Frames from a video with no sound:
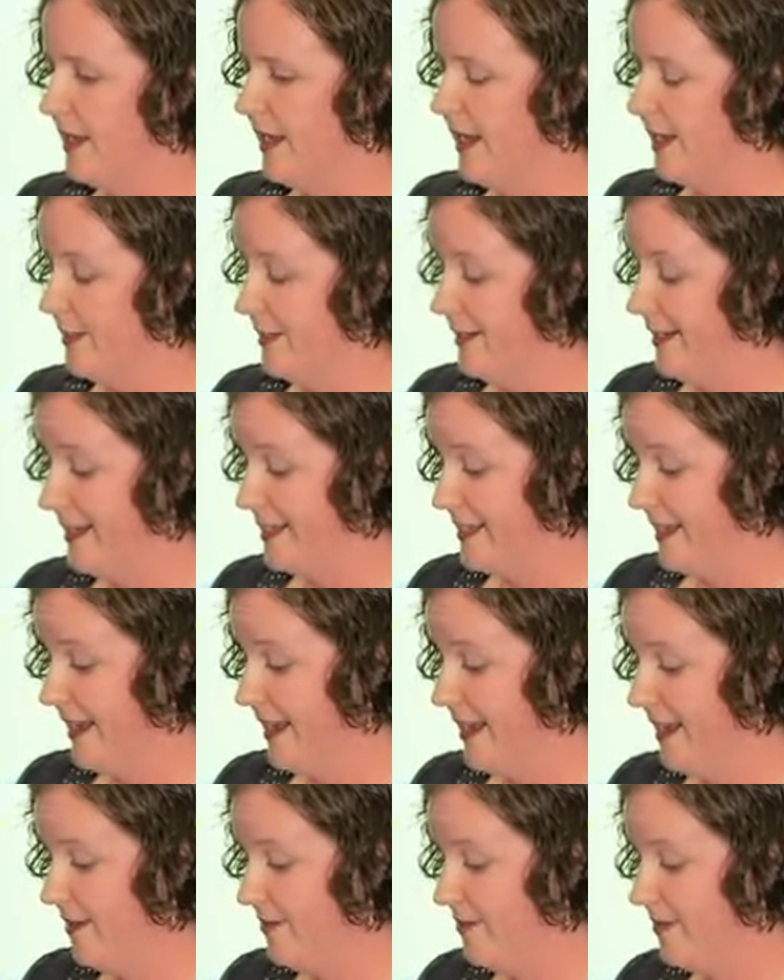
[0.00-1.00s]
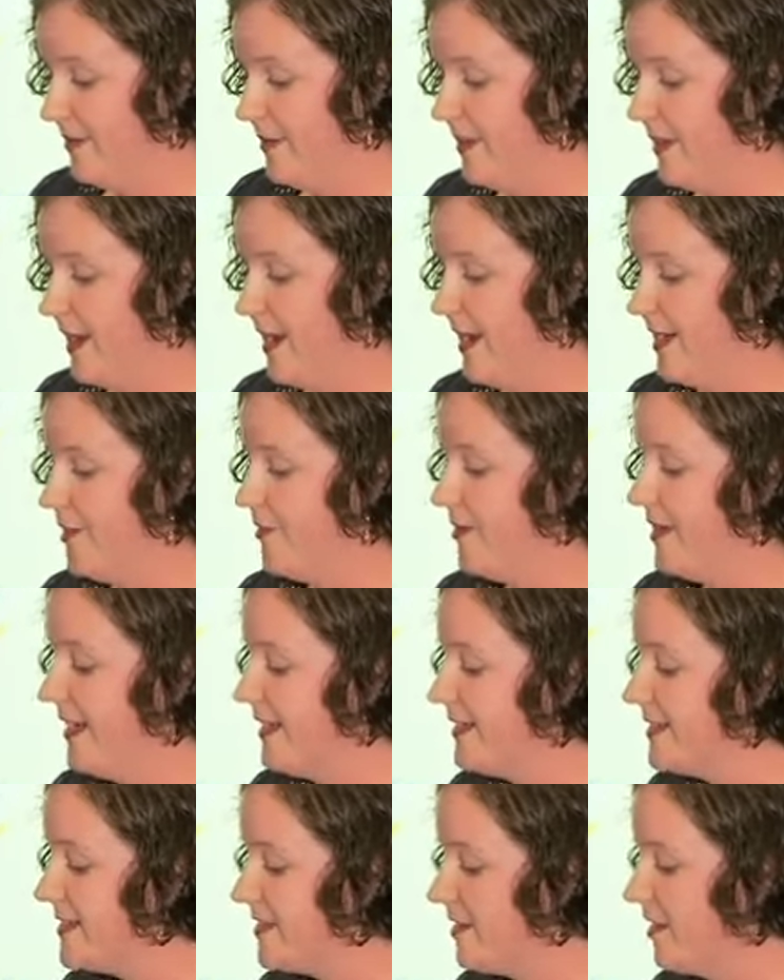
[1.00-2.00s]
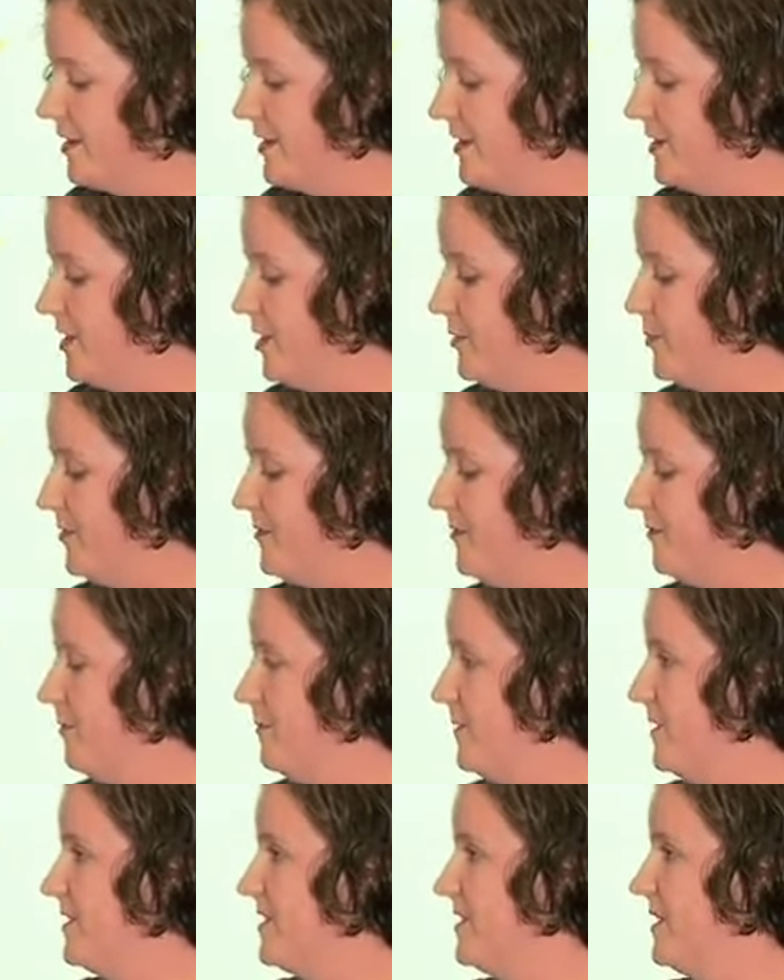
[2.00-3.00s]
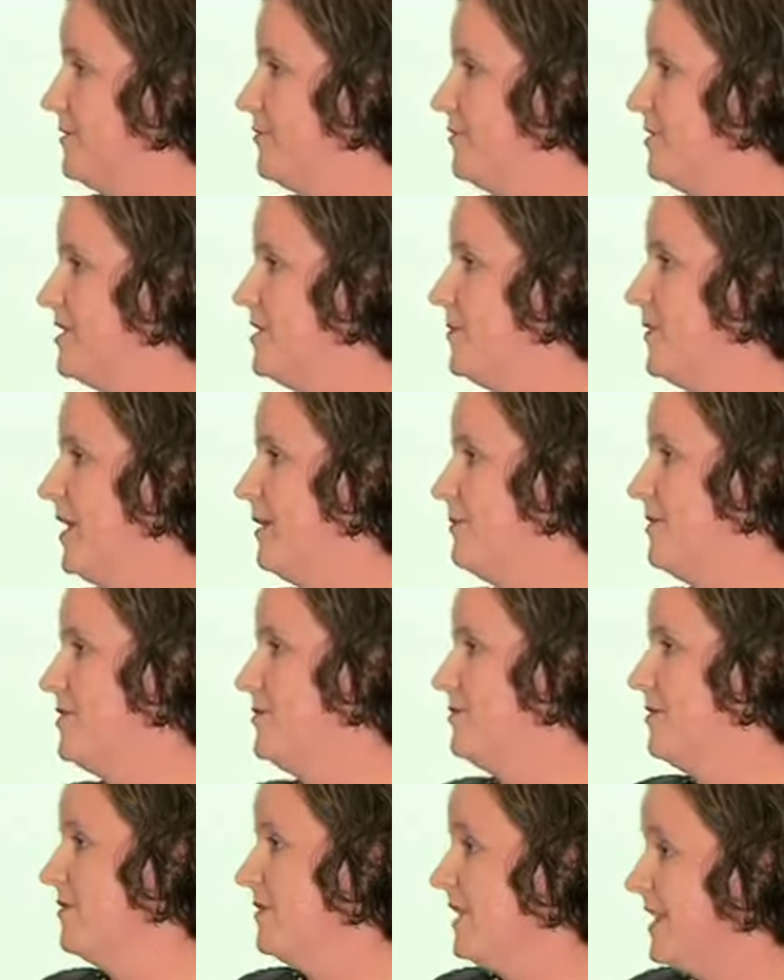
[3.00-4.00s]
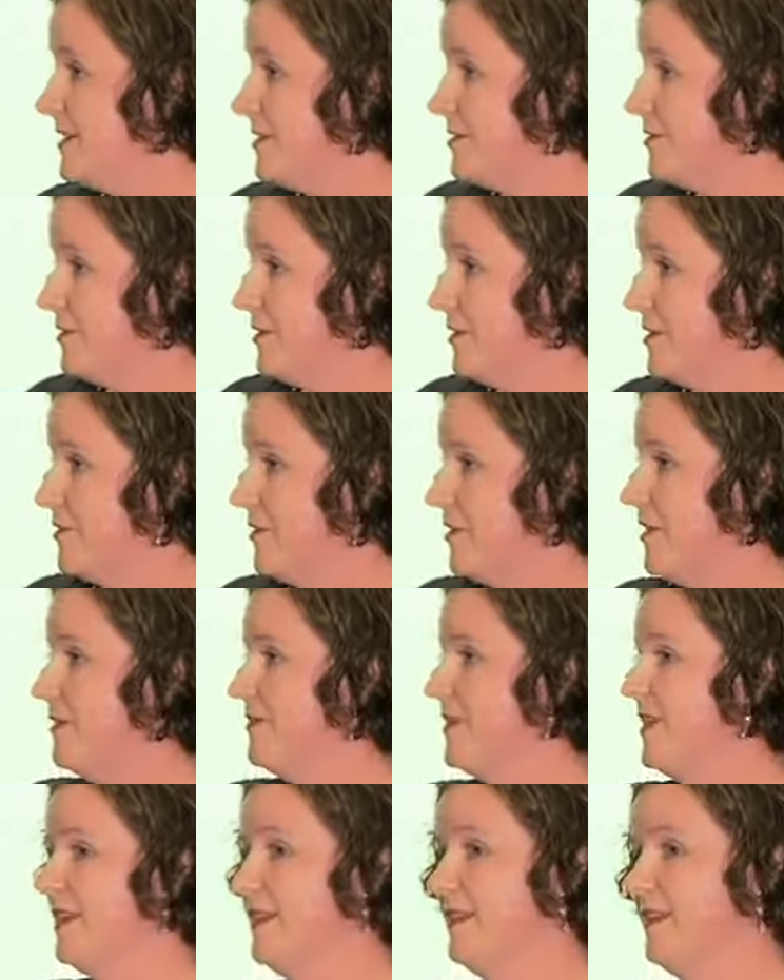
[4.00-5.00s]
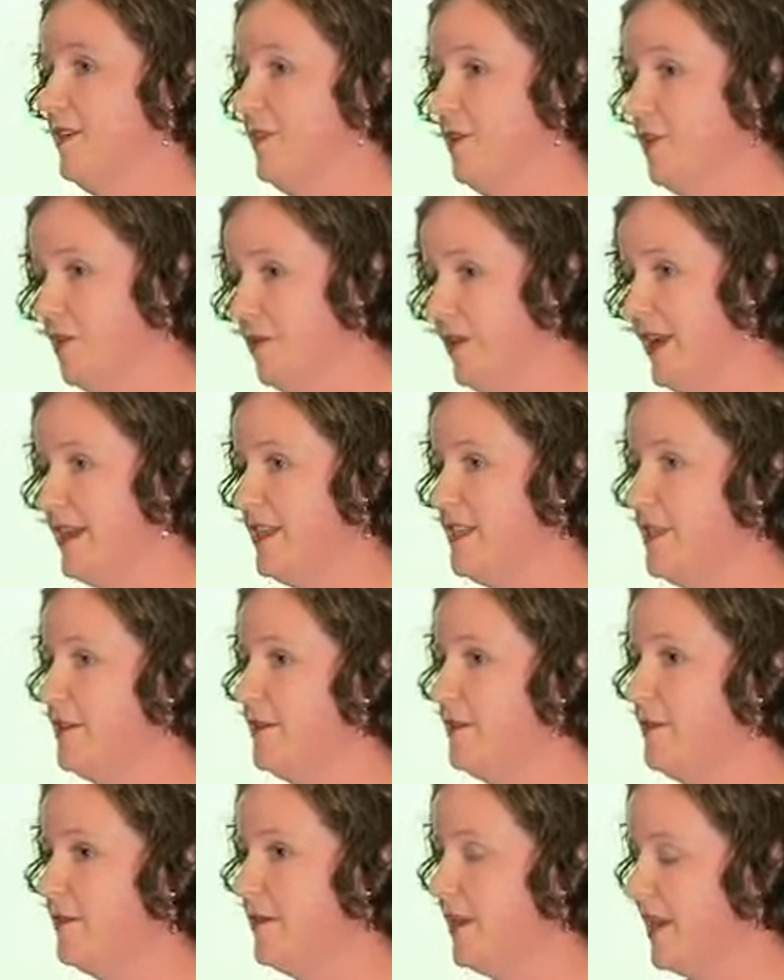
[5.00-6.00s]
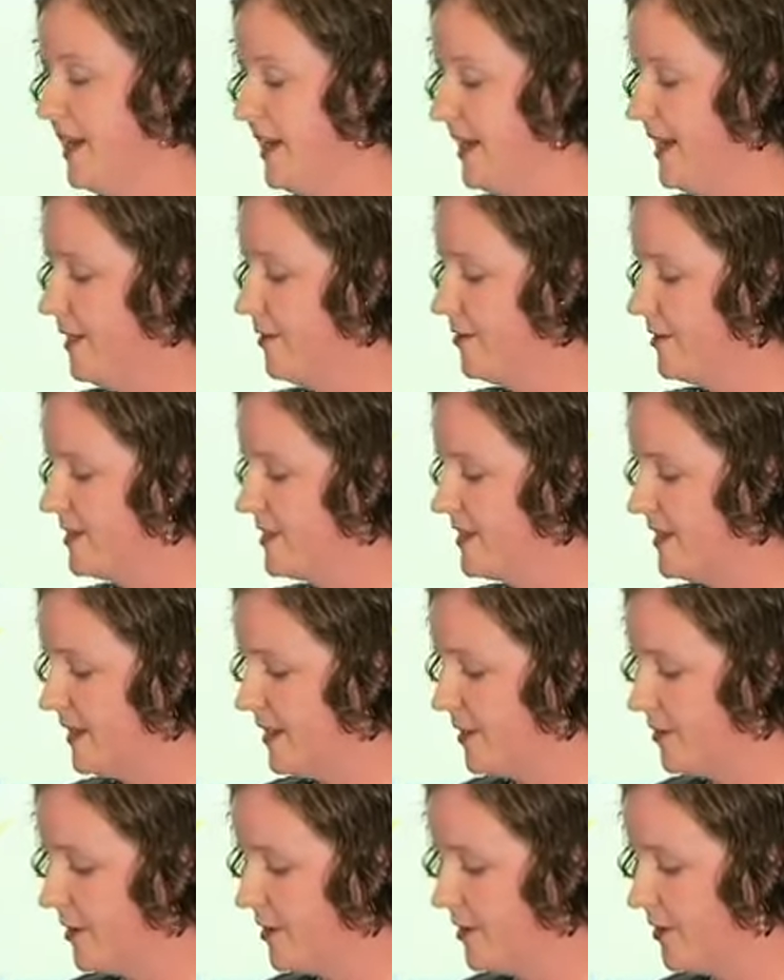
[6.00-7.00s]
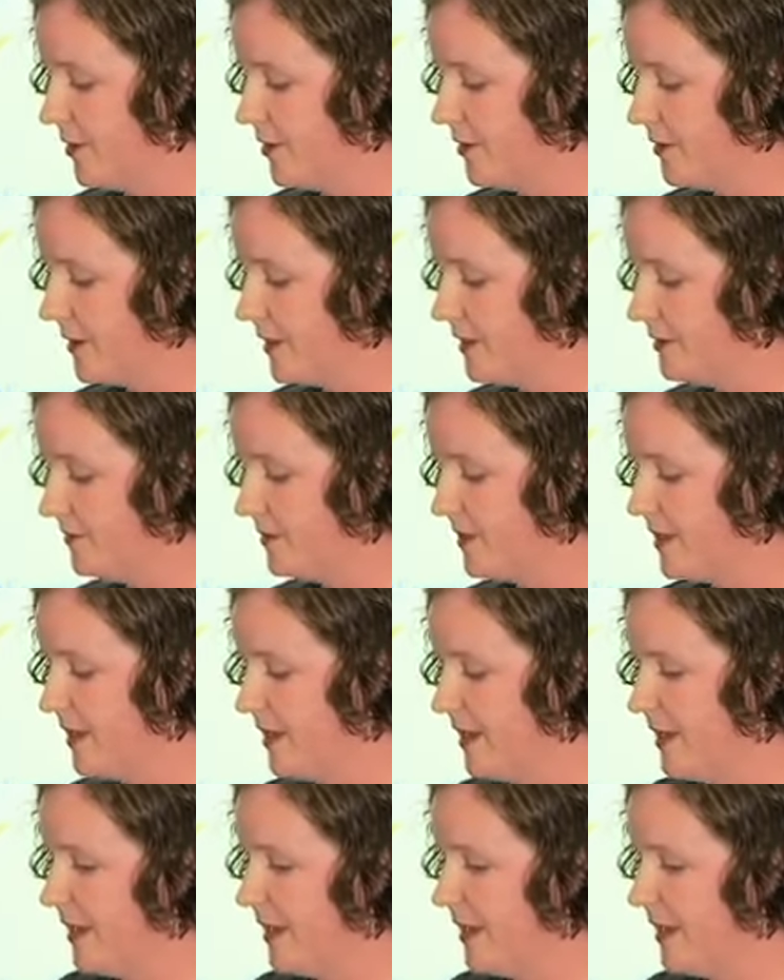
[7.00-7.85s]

And you need to have accurate insight into your performance in order to be able to reflect on your driving and then correct any errors that are occurring.